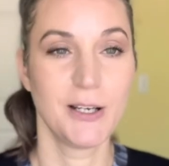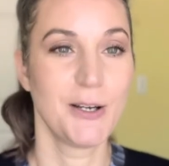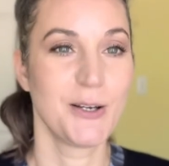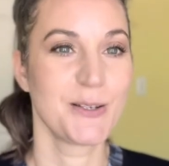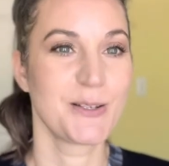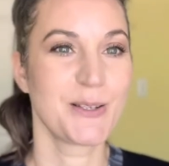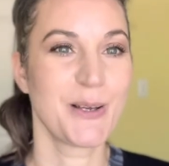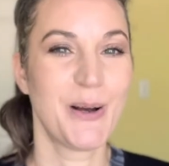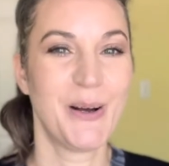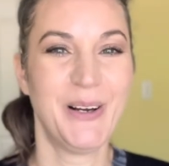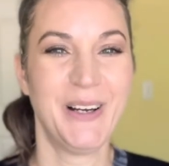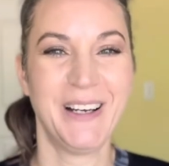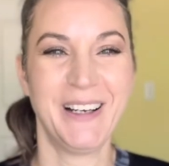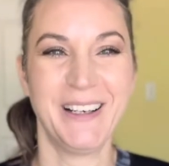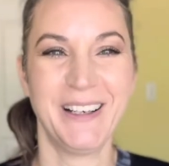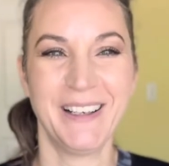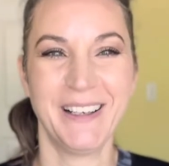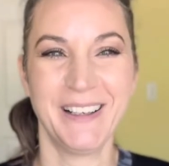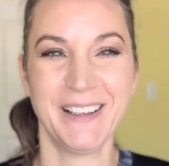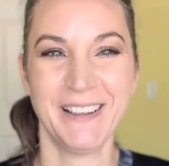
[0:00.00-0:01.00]
So
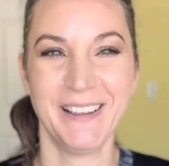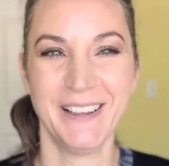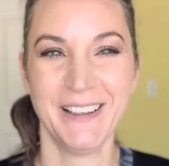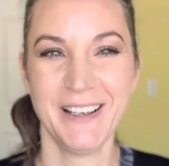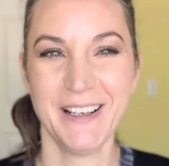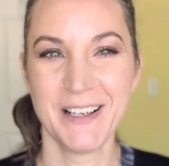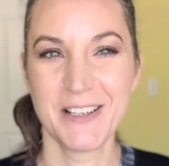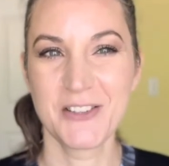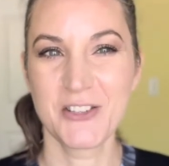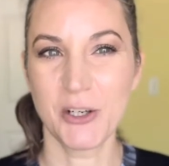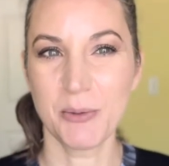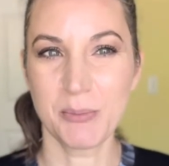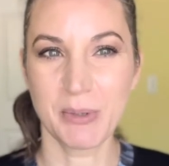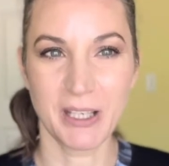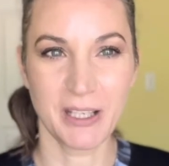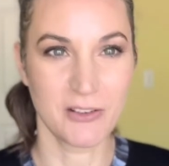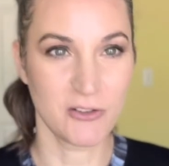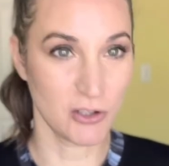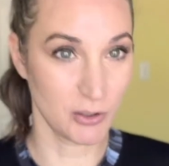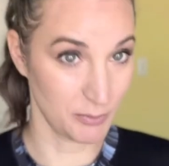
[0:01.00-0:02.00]
jumping
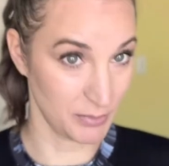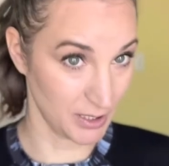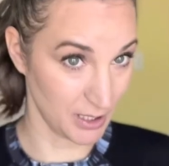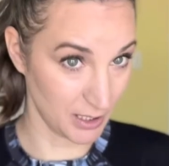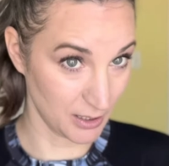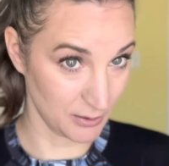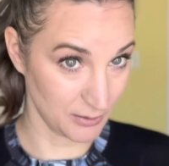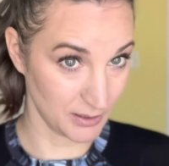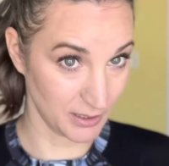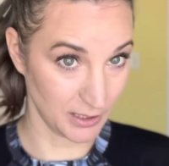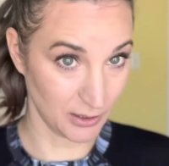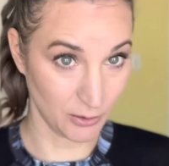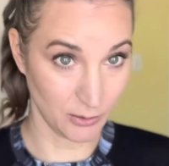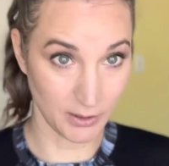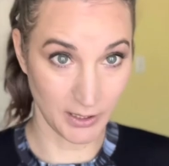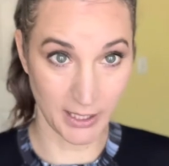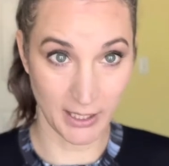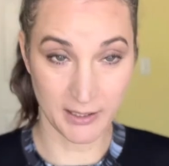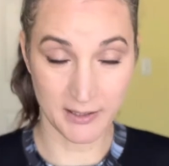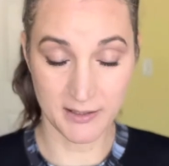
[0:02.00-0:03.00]
in, jumping out, and all
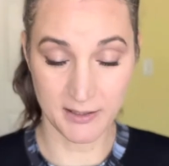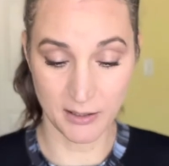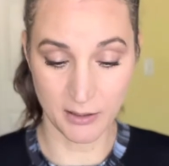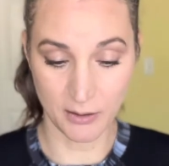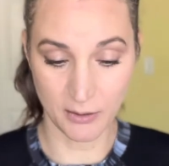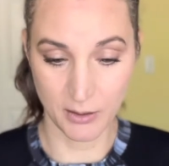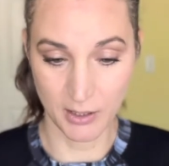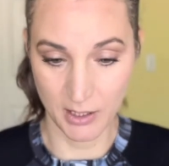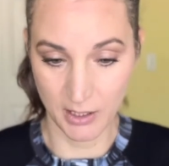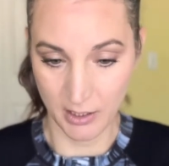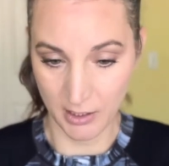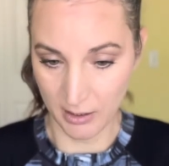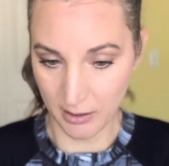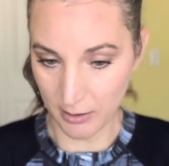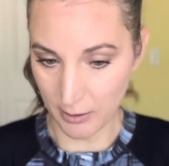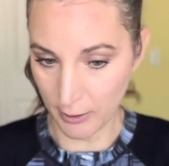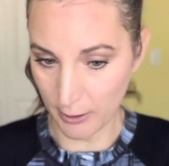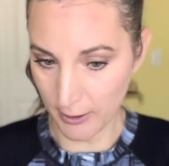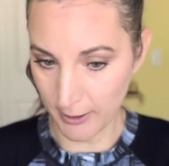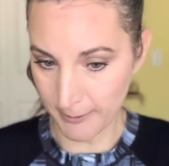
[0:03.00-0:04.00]
that. So
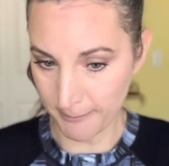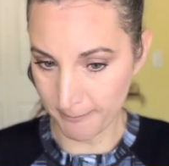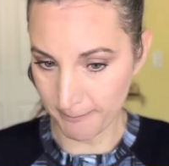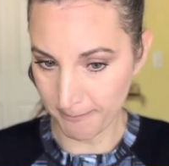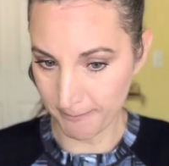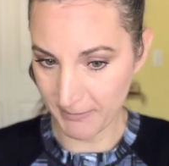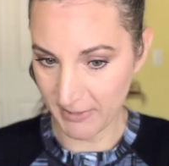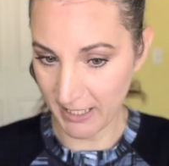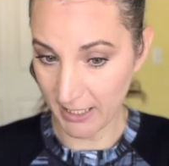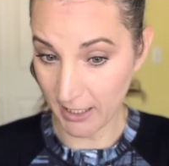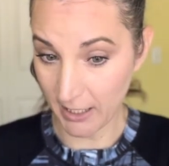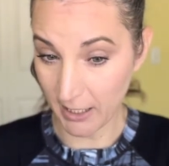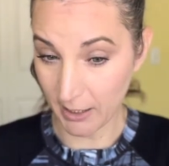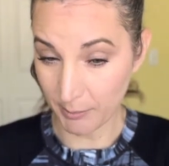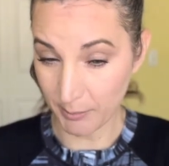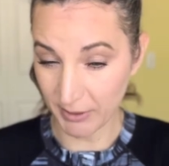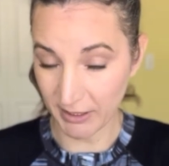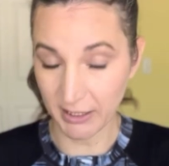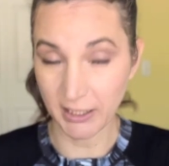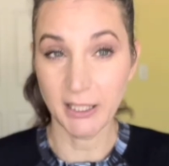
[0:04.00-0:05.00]
yeah,
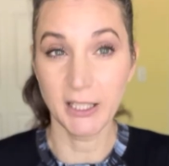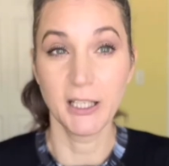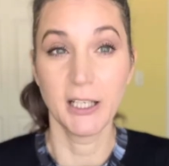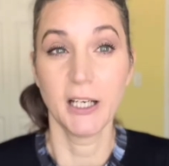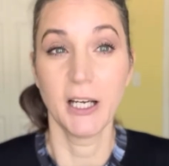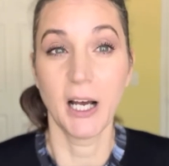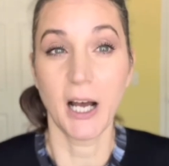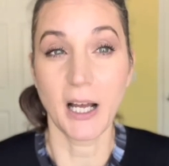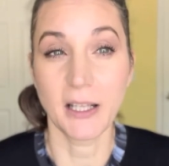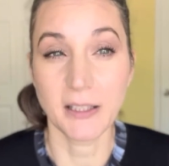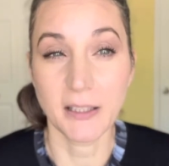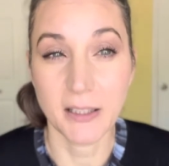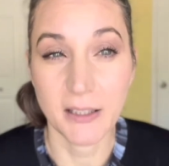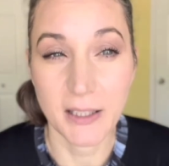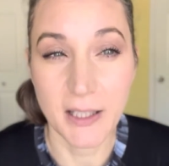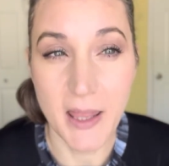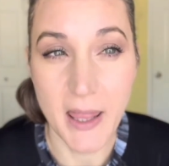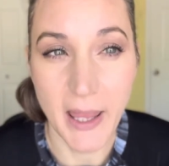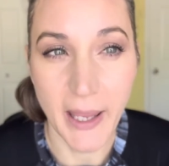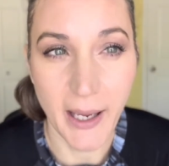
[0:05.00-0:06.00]
but other
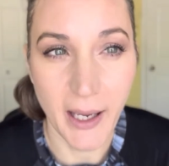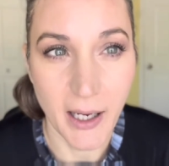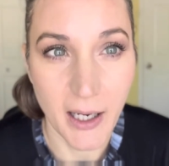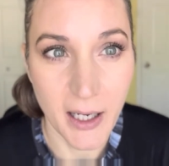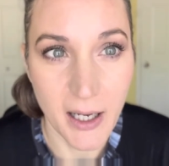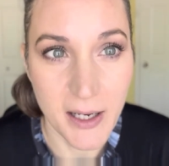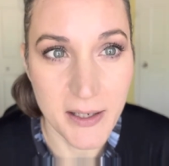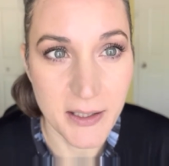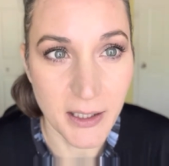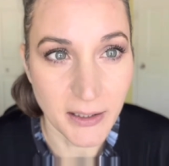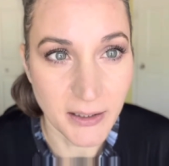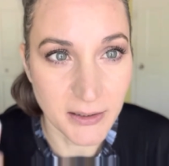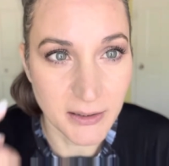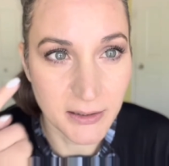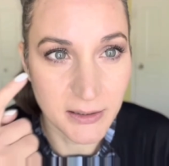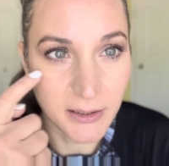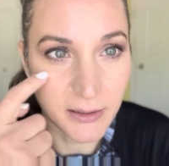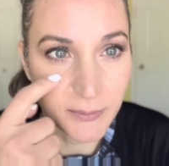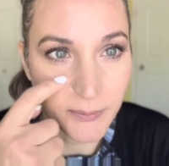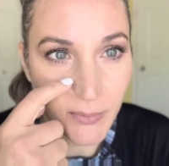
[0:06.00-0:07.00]
than that, other than
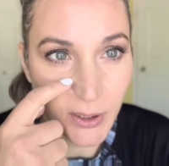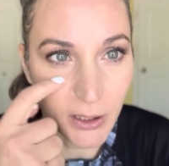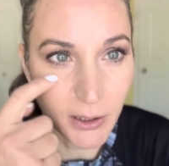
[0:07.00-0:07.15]
the